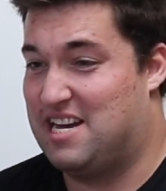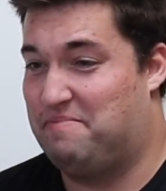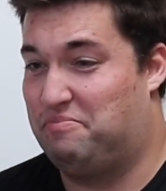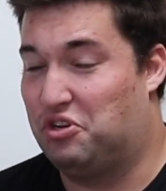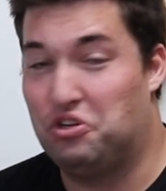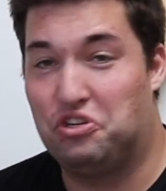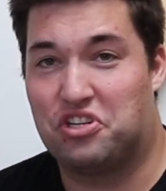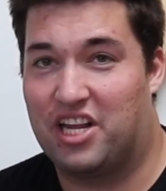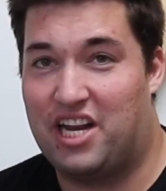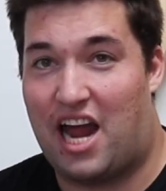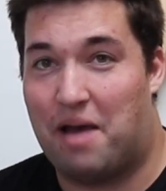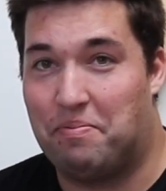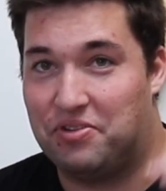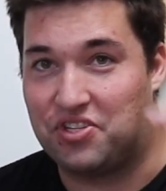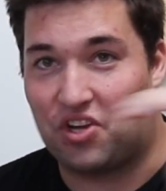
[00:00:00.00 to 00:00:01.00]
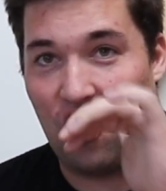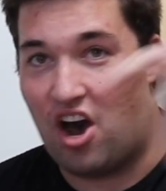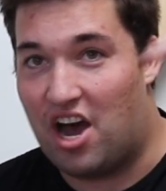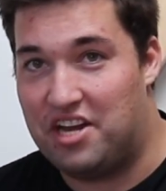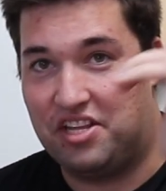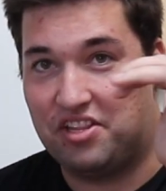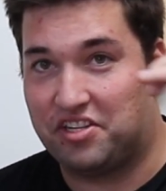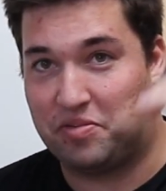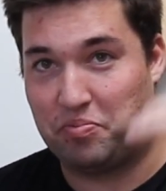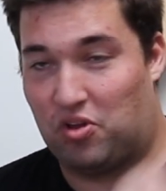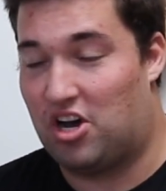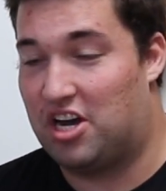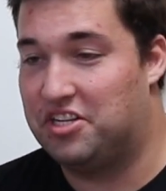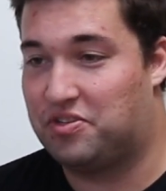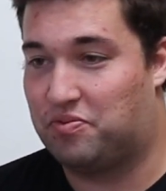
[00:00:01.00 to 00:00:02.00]
Usually it happens high near the
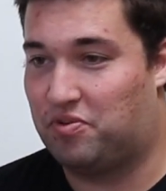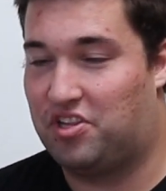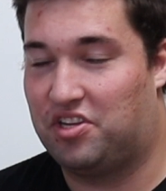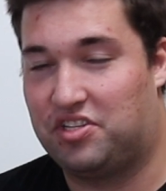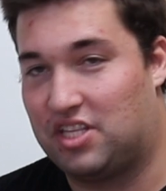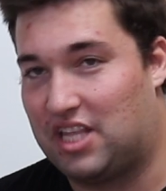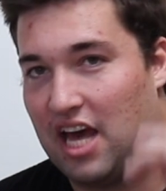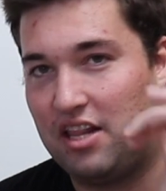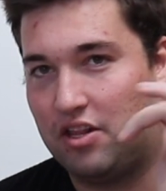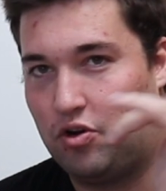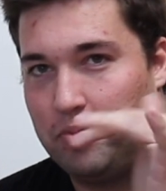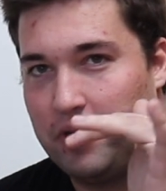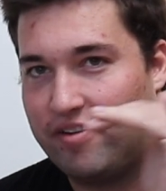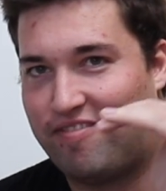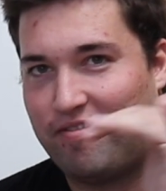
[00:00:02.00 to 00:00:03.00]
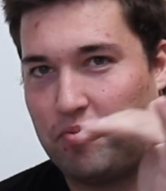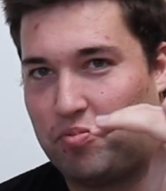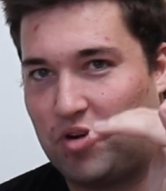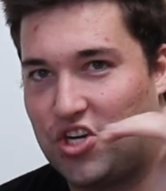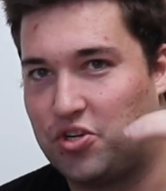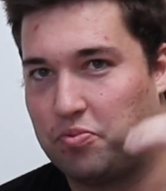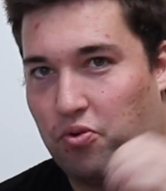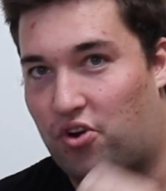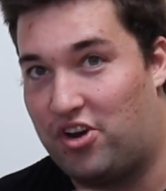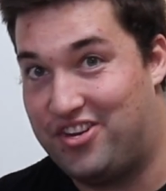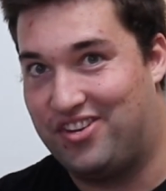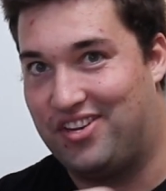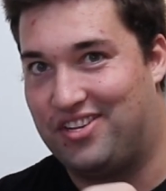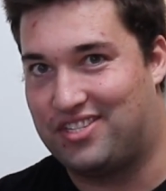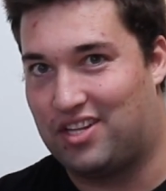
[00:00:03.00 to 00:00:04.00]
splice where there's that little bit of a pressure
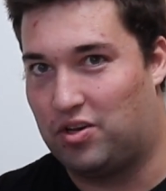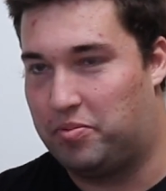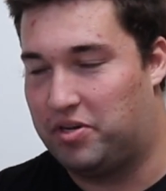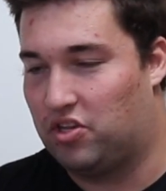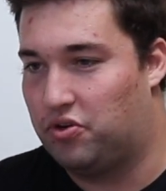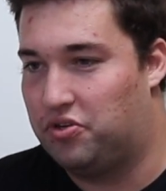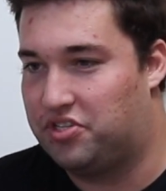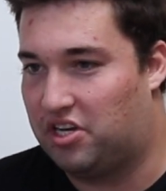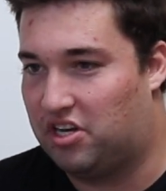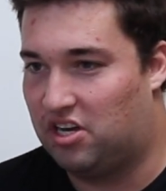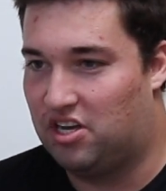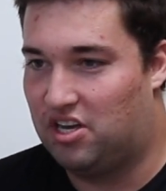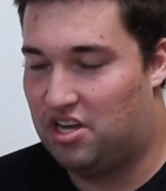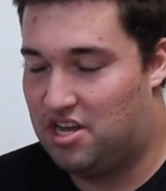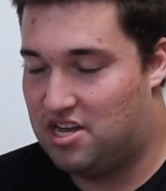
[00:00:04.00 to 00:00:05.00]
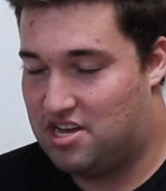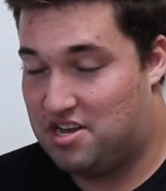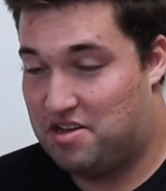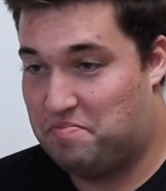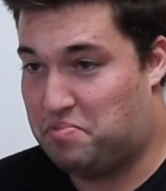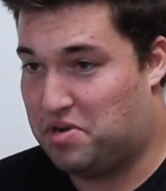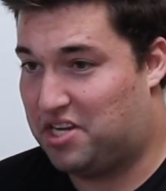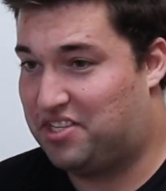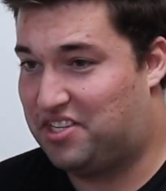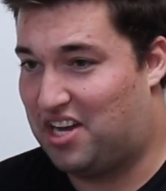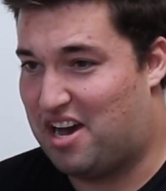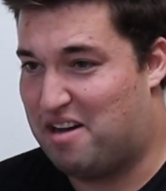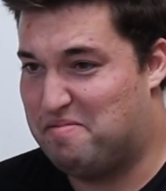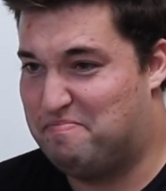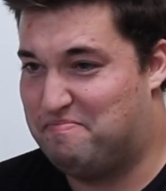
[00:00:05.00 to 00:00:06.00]
point. It's a little bit looser, but
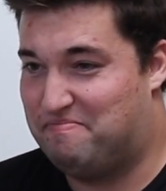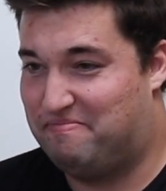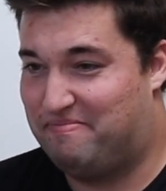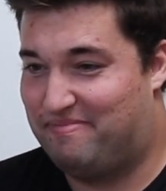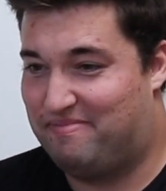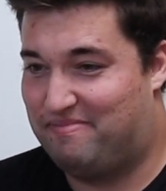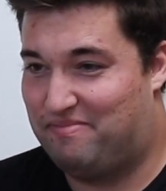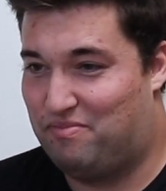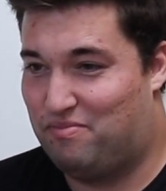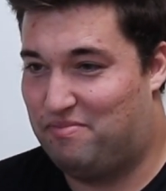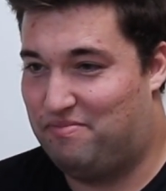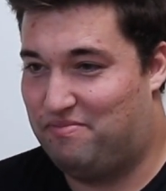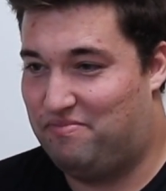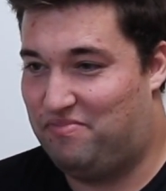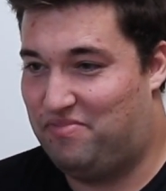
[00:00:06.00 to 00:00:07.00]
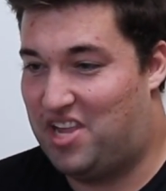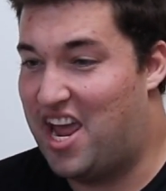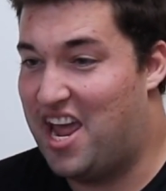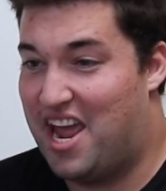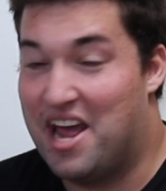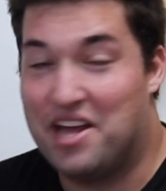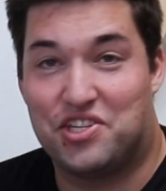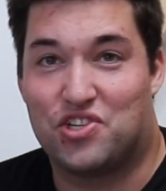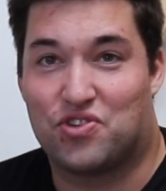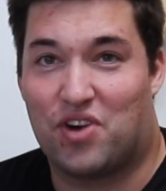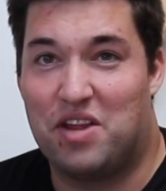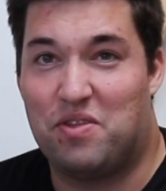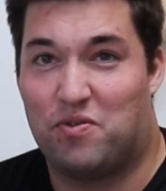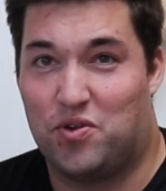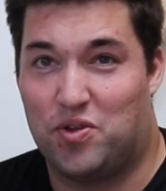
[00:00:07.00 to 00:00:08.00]
yeah,
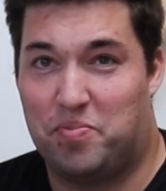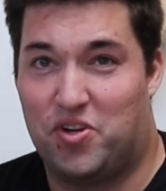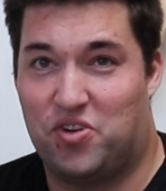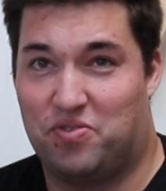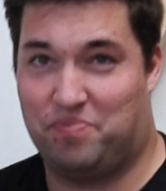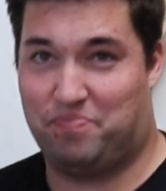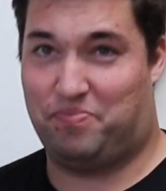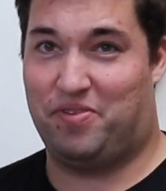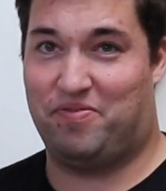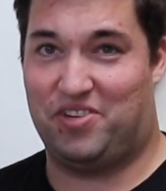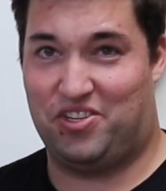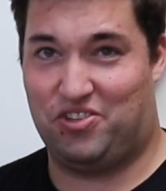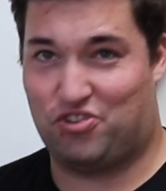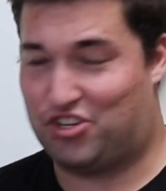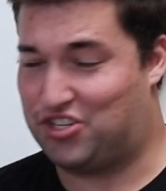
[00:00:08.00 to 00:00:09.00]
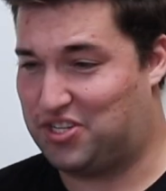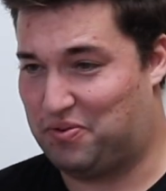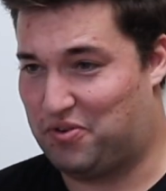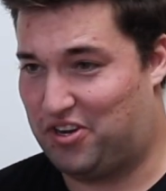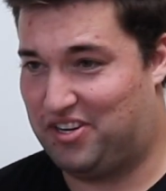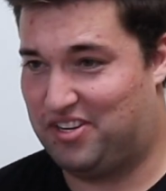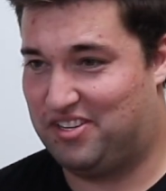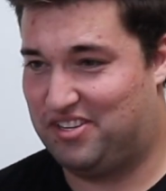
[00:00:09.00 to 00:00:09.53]
straight through the middle. Bit of an interesting one.